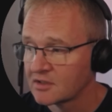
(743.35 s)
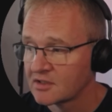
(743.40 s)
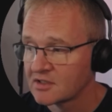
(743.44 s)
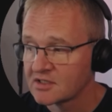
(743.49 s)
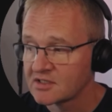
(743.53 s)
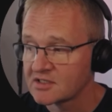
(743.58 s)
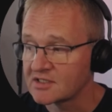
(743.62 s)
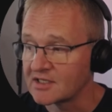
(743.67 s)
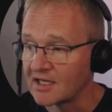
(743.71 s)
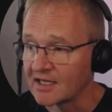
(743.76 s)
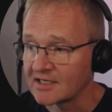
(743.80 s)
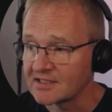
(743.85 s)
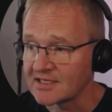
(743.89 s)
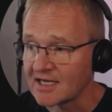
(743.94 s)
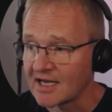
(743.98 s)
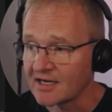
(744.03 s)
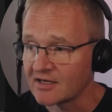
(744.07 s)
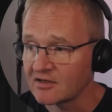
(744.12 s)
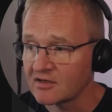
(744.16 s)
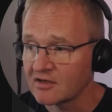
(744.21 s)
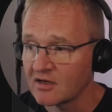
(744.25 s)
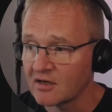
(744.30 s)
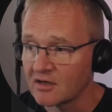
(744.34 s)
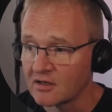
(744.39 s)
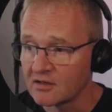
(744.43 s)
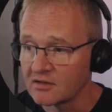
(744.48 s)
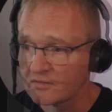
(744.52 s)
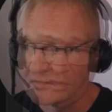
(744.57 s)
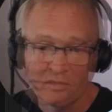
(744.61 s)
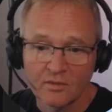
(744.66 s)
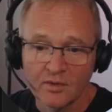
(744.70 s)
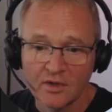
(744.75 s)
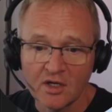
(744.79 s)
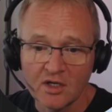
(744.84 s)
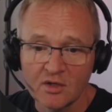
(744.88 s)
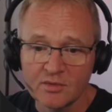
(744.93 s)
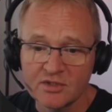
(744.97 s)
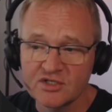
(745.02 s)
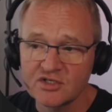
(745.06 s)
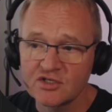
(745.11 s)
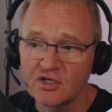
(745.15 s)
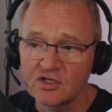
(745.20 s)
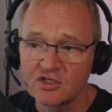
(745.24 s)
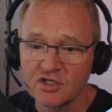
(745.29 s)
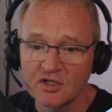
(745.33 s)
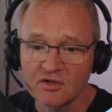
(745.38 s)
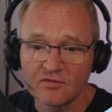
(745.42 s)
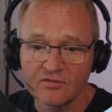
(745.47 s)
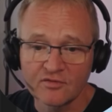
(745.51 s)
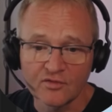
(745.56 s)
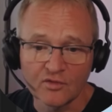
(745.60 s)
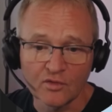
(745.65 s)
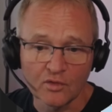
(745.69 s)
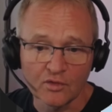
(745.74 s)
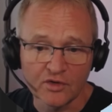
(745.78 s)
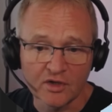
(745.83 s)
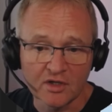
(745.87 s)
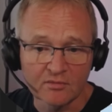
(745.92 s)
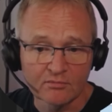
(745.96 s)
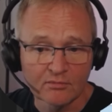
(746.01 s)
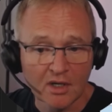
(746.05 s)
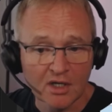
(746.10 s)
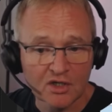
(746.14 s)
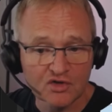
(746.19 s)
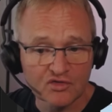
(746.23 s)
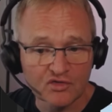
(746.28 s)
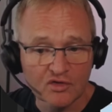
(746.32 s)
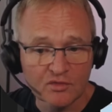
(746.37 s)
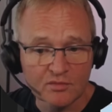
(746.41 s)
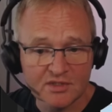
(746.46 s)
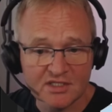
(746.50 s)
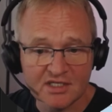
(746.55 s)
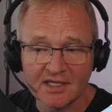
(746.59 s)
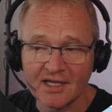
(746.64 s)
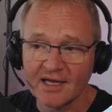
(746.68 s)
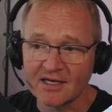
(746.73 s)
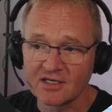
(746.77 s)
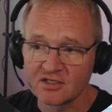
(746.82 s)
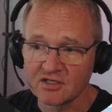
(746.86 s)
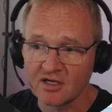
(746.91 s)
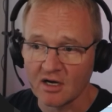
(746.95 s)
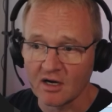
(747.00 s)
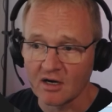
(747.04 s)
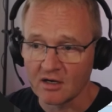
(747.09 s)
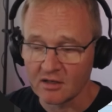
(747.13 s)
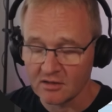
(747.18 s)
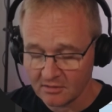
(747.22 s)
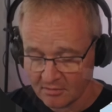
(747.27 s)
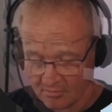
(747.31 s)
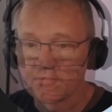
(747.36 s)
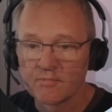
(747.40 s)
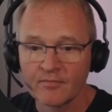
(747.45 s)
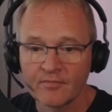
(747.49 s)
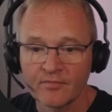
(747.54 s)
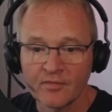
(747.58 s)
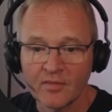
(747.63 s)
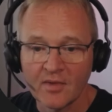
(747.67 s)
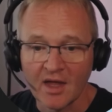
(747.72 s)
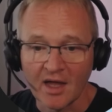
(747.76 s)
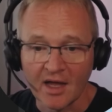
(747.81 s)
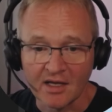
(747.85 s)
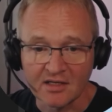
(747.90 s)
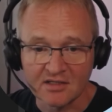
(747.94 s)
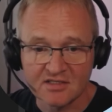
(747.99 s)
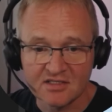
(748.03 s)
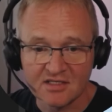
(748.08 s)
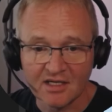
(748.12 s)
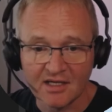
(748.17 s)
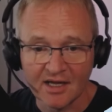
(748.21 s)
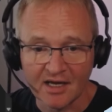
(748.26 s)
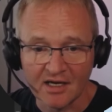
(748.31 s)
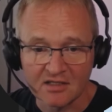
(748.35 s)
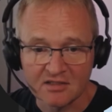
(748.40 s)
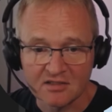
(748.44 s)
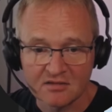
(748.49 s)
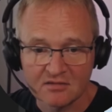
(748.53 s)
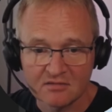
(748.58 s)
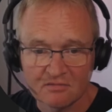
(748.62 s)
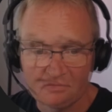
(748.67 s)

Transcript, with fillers: Select Add a card. We're going to be searching for the Mushroom Select card and select.